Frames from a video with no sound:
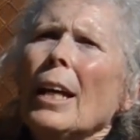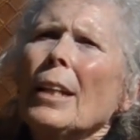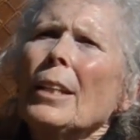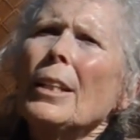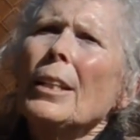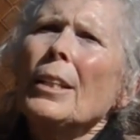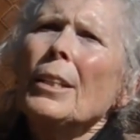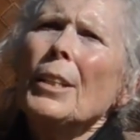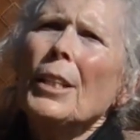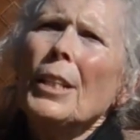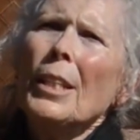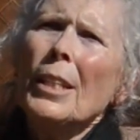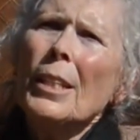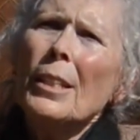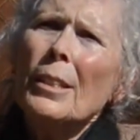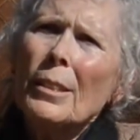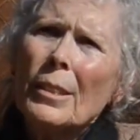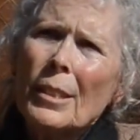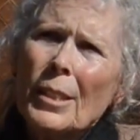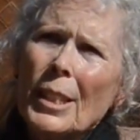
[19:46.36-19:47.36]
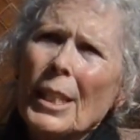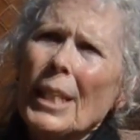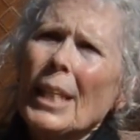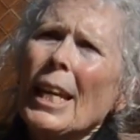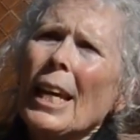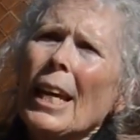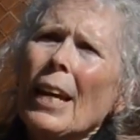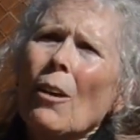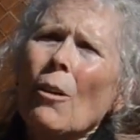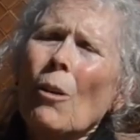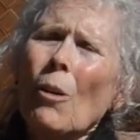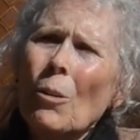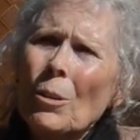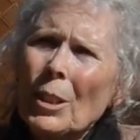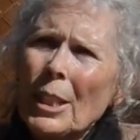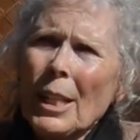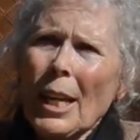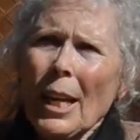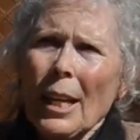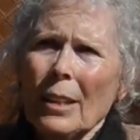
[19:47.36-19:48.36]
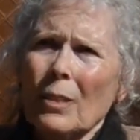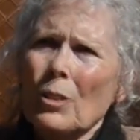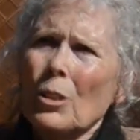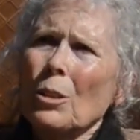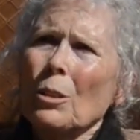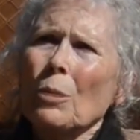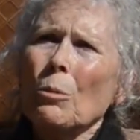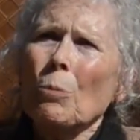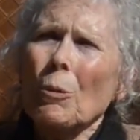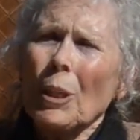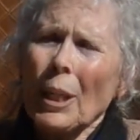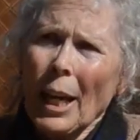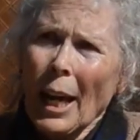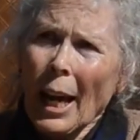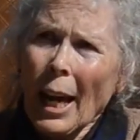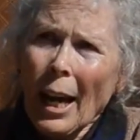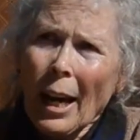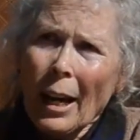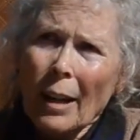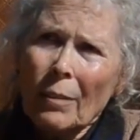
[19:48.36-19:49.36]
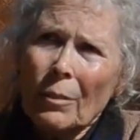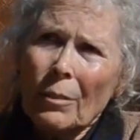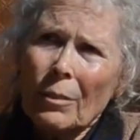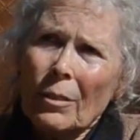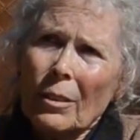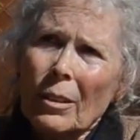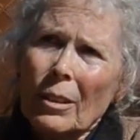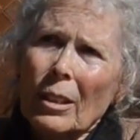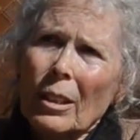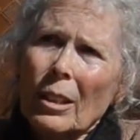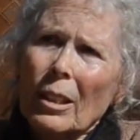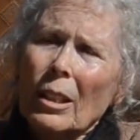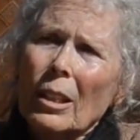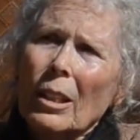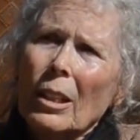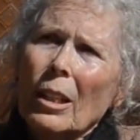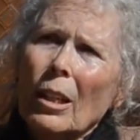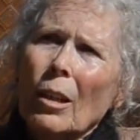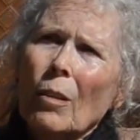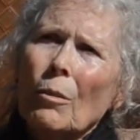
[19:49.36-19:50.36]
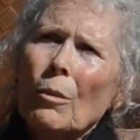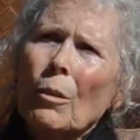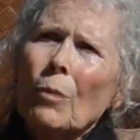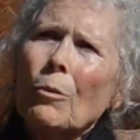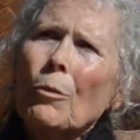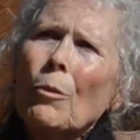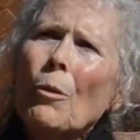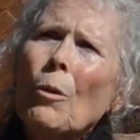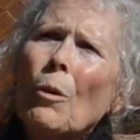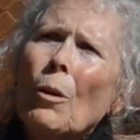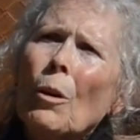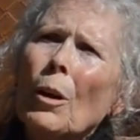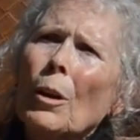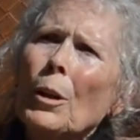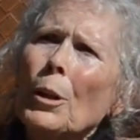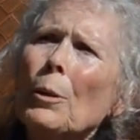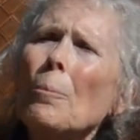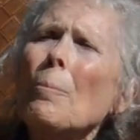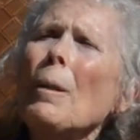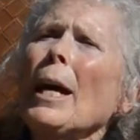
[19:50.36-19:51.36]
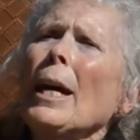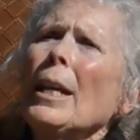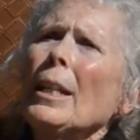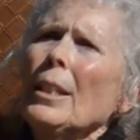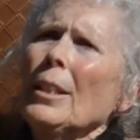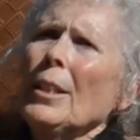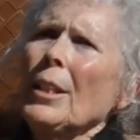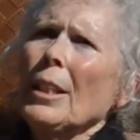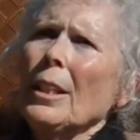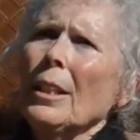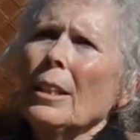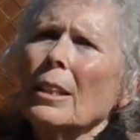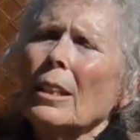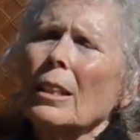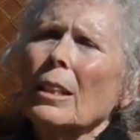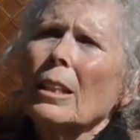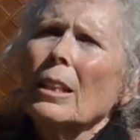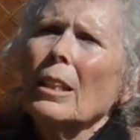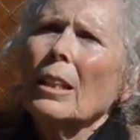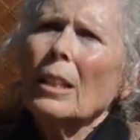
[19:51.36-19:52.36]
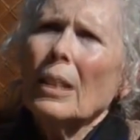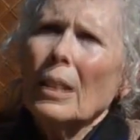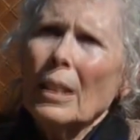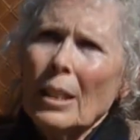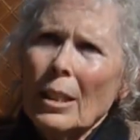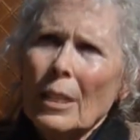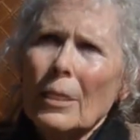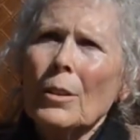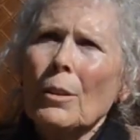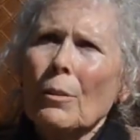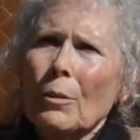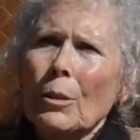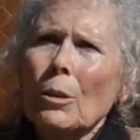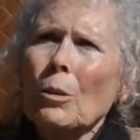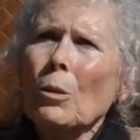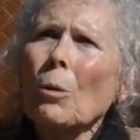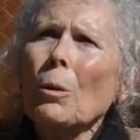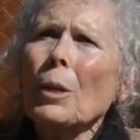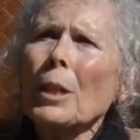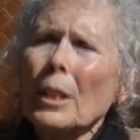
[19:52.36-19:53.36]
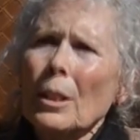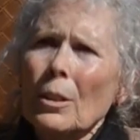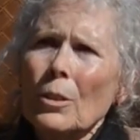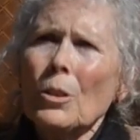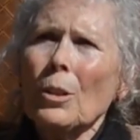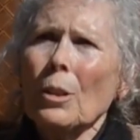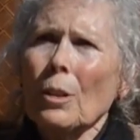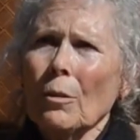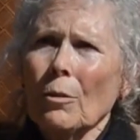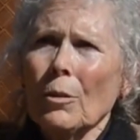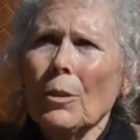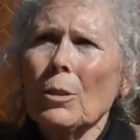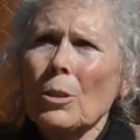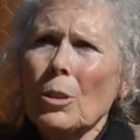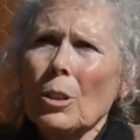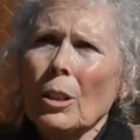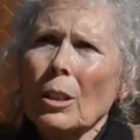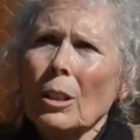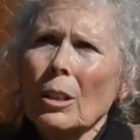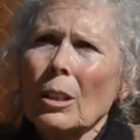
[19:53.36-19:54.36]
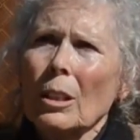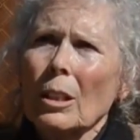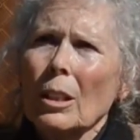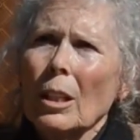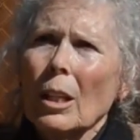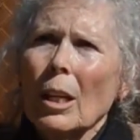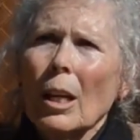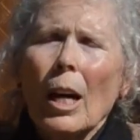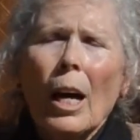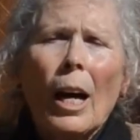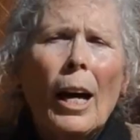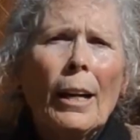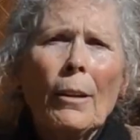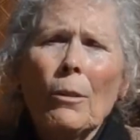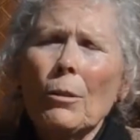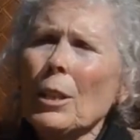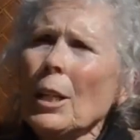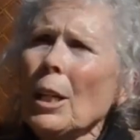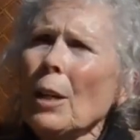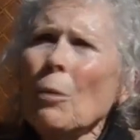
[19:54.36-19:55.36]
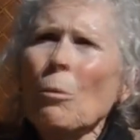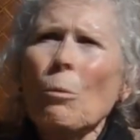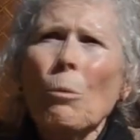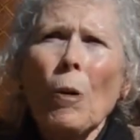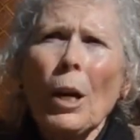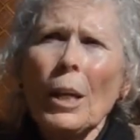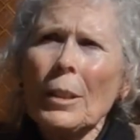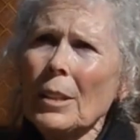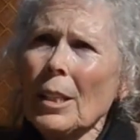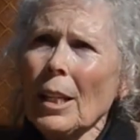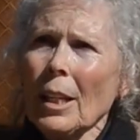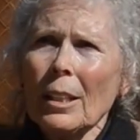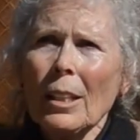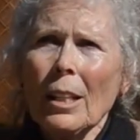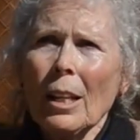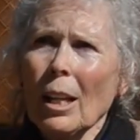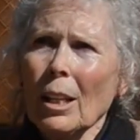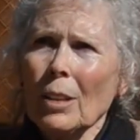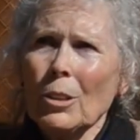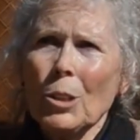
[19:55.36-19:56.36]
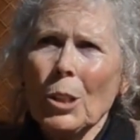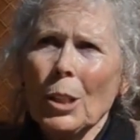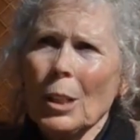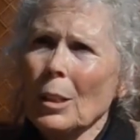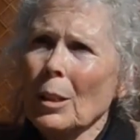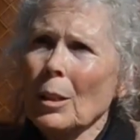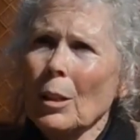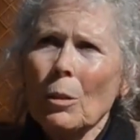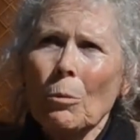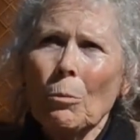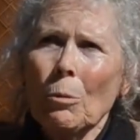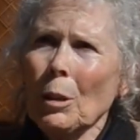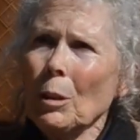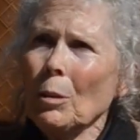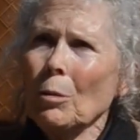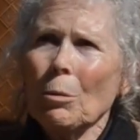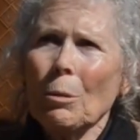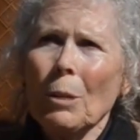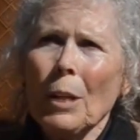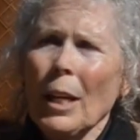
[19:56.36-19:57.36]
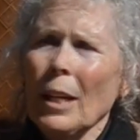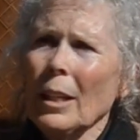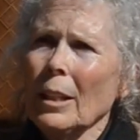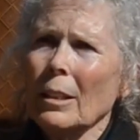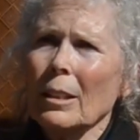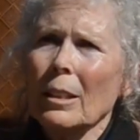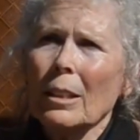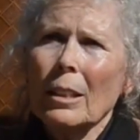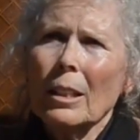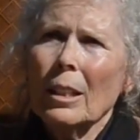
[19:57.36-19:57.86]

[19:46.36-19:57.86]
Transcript: And it is the only answer we have for humanity in going into the future. I don't care what technology we create.